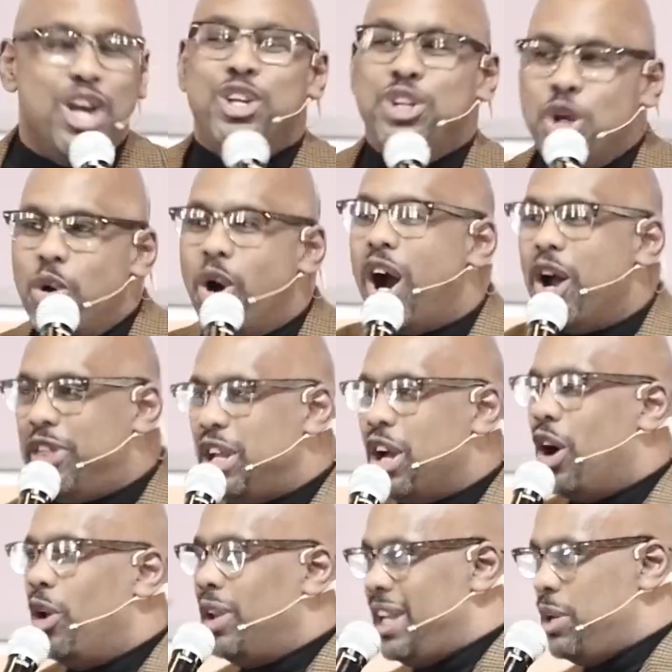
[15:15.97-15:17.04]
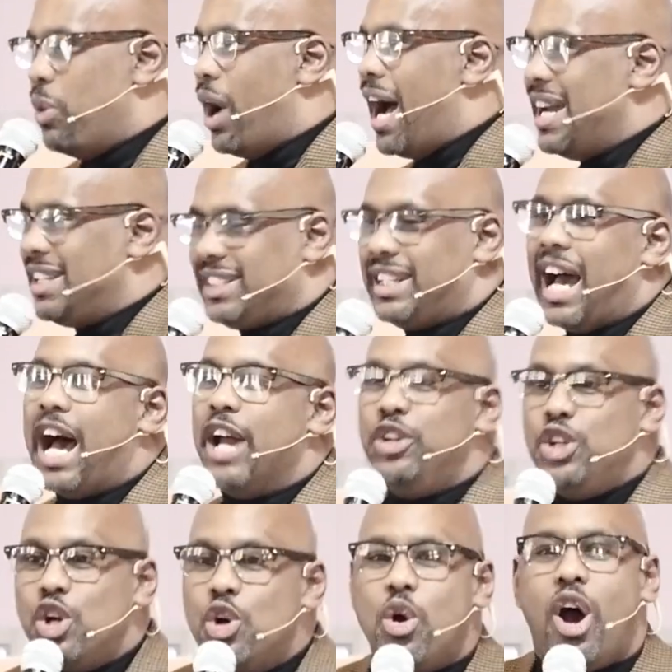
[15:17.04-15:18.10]
You are the only wise God.
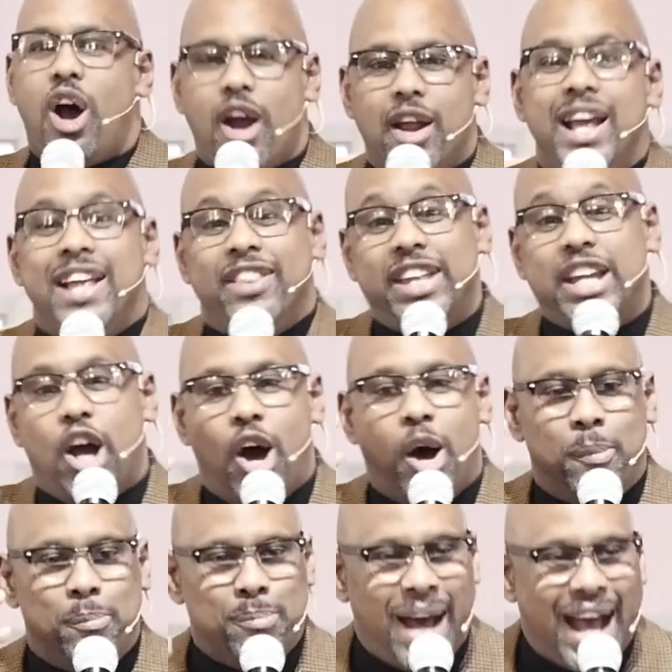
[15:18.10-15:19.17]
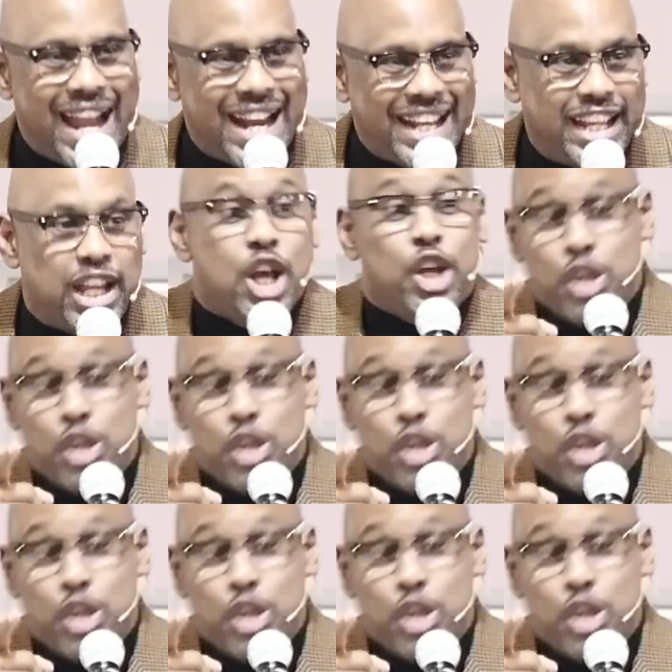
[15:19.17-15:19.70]
You are the Almighty.